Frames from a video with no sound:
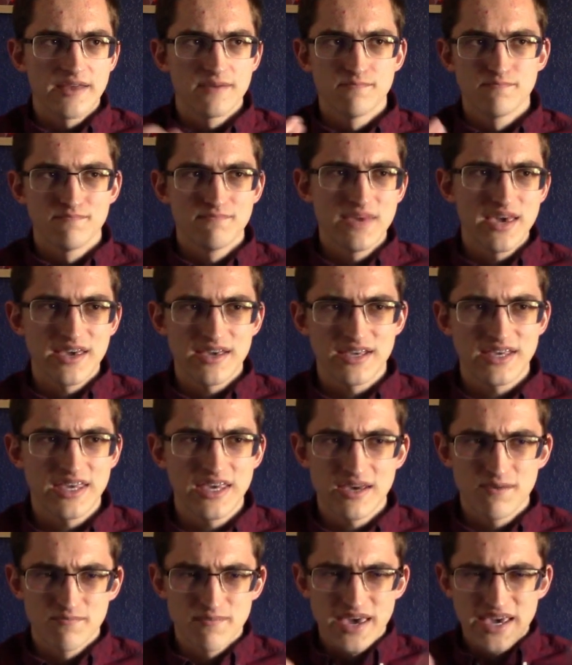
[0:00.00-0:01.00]

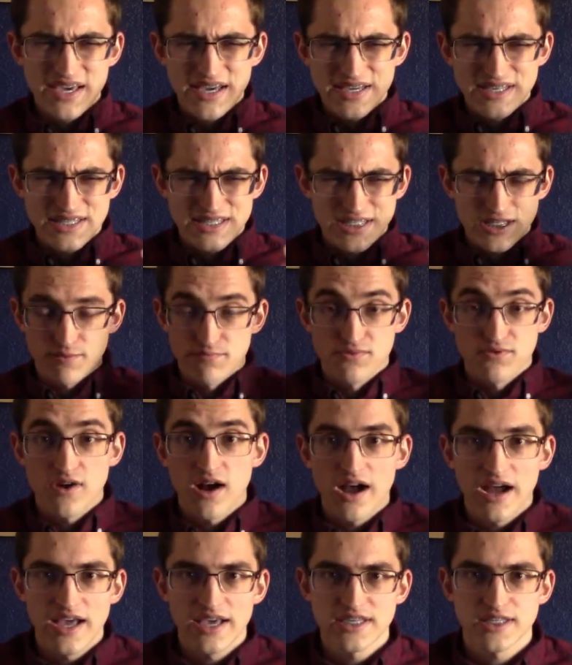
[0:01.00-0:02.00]
make us
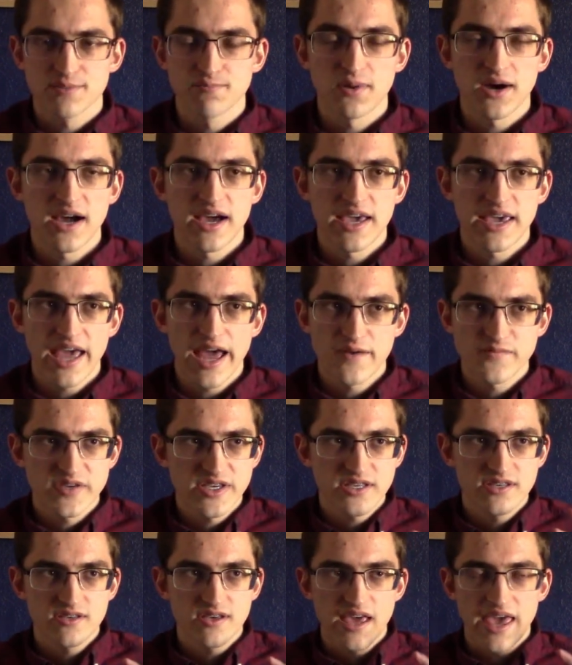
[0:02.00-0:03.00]
surprised by
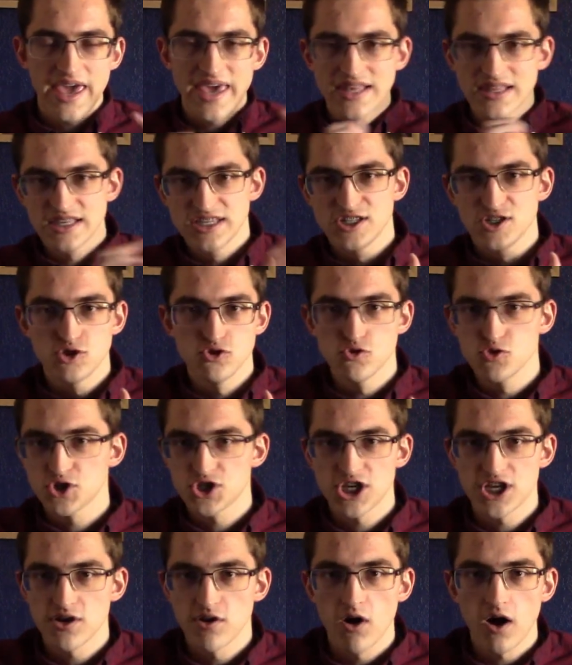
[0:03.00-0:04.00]
having Aelin do
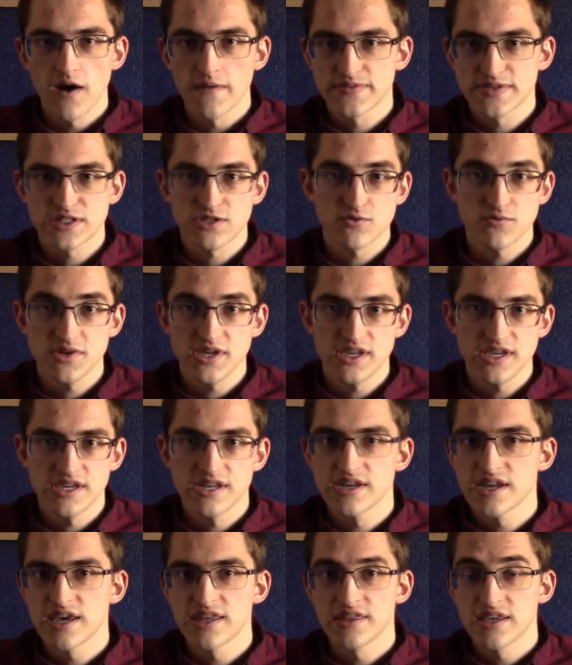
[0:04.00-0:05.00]
shit
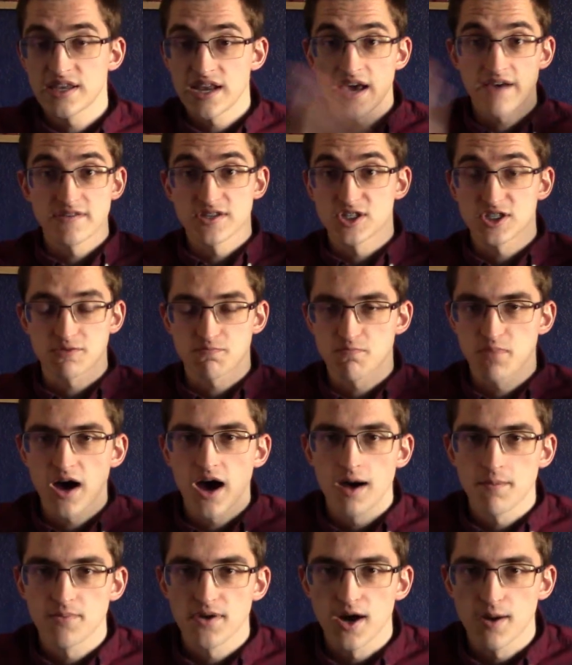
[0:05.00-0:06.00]
off-screen and then have it just
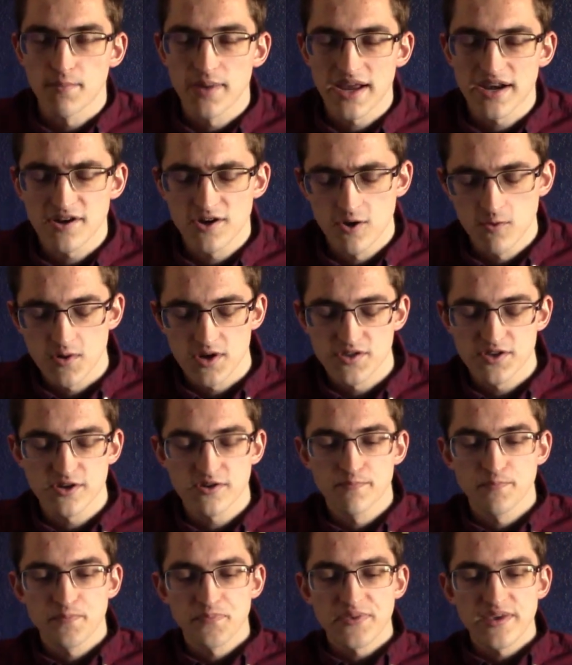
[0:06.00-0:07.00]
pop up out of nowhere.
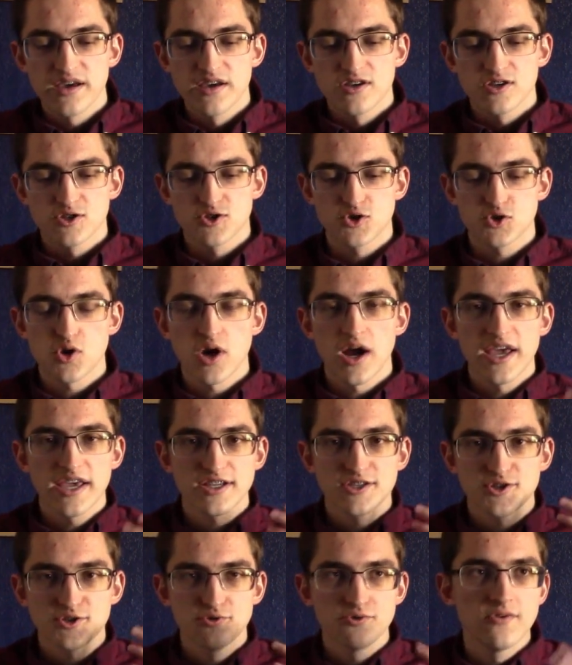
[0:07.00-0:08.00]
They're
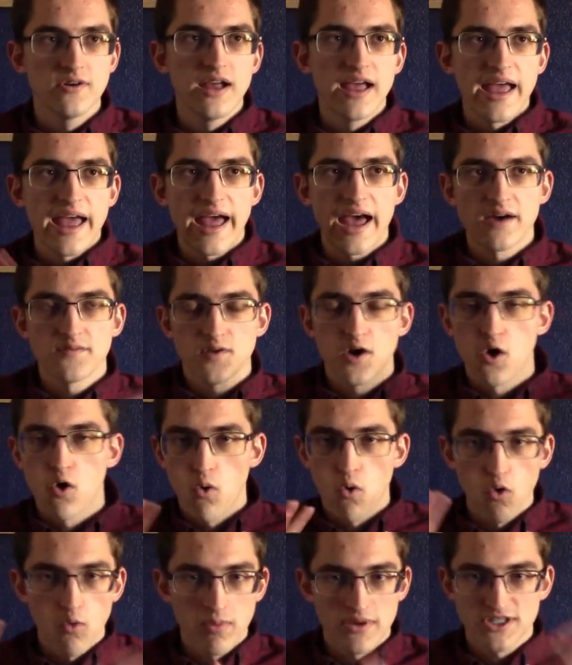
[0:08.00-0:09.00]
trying to have a
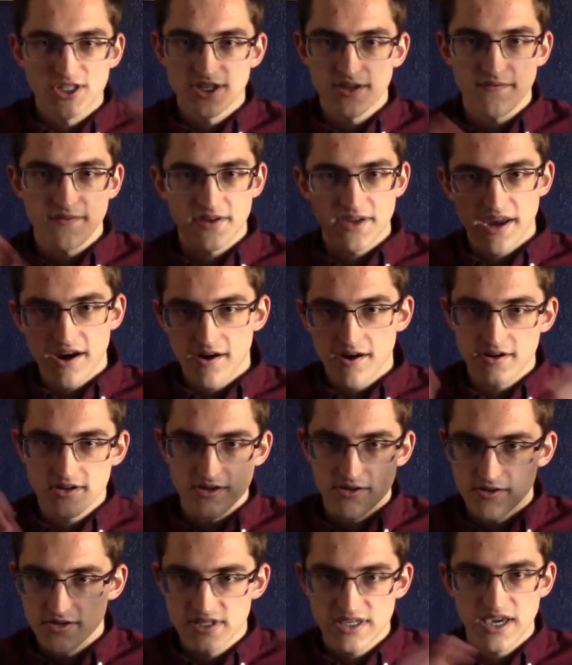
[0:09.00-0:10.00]
whole bunch of different
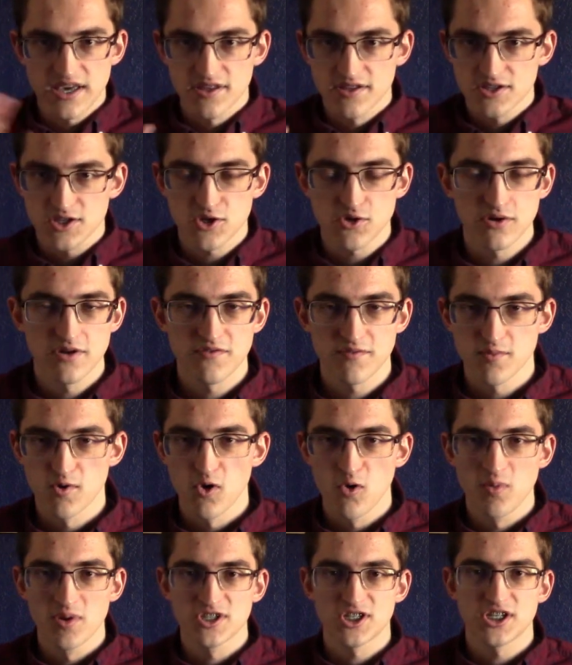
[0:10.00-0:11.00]
characters telling the story from a
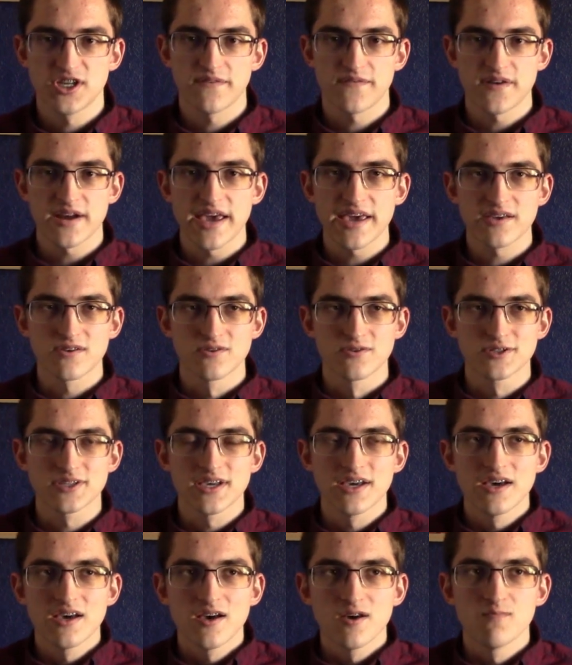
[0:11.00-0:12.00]
whole bunch of different angles,
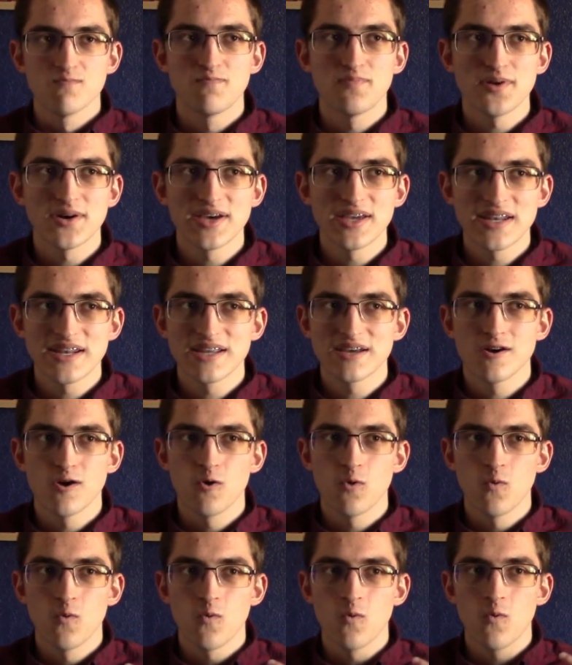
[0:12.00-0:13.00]
but
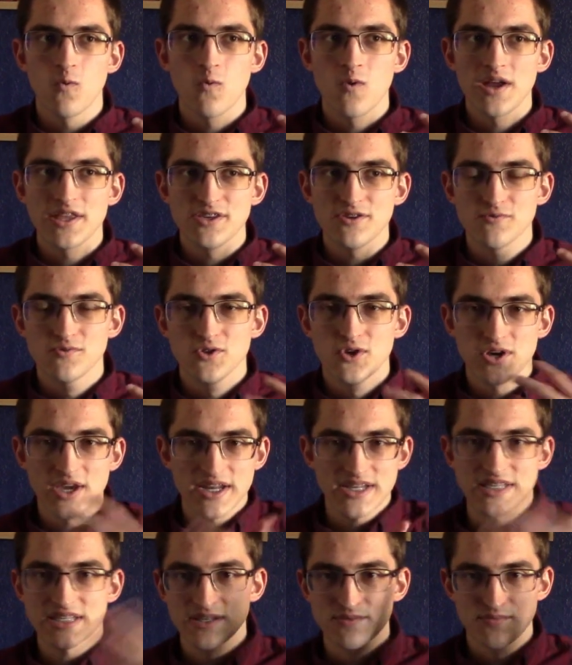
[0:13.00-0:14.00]
when you look
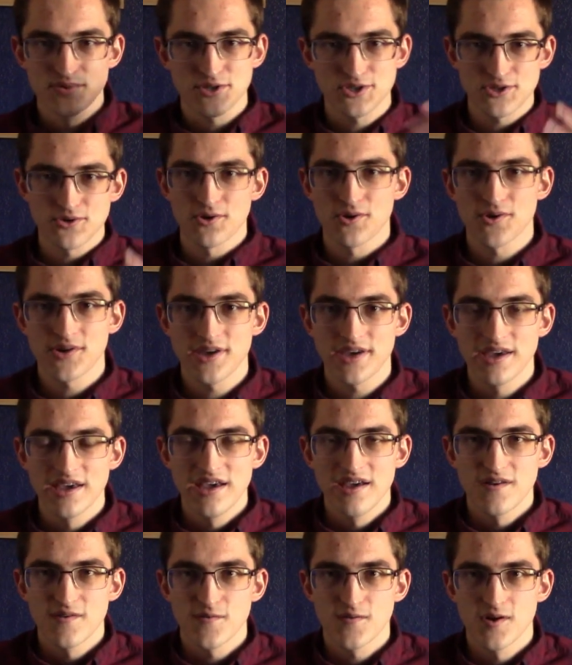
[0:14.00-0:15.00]
at a simple story
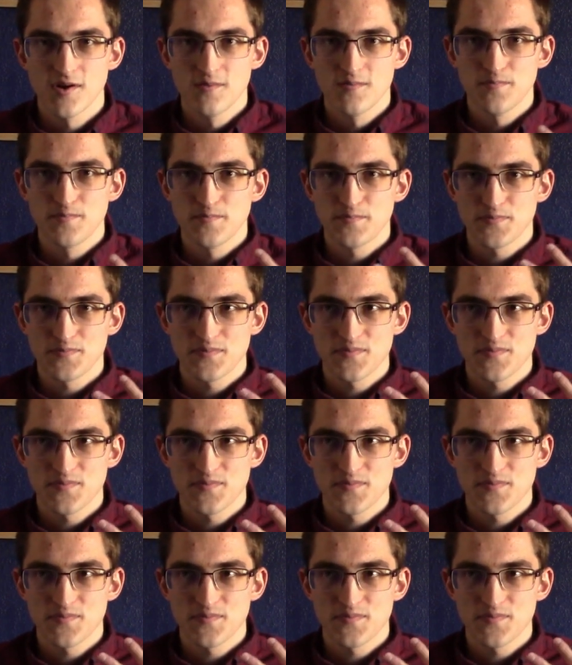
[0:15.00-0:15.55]
from